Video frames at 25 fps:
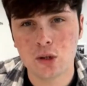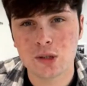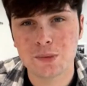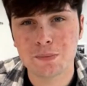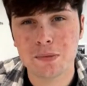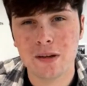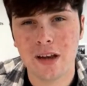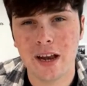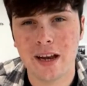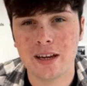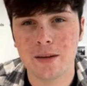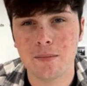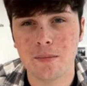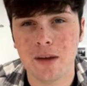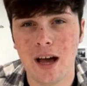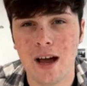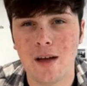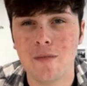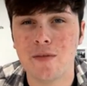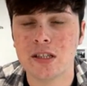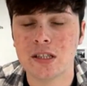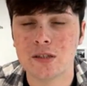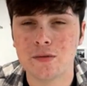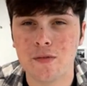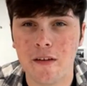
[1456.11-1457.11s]
Platinum Live,
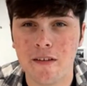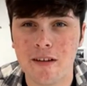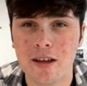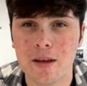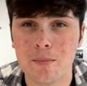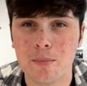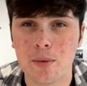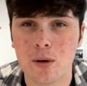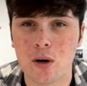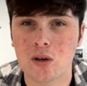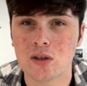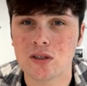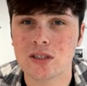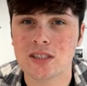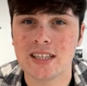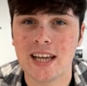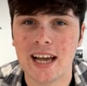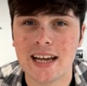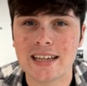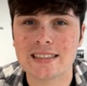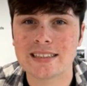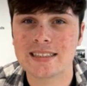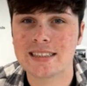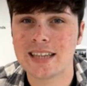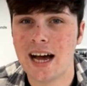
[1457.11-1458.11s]
it's very important,
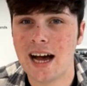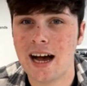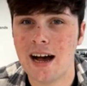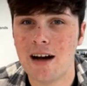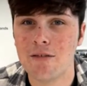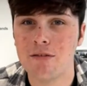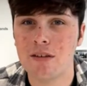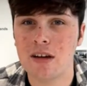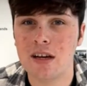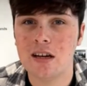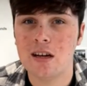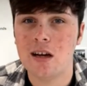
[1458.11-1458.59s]
yes, to have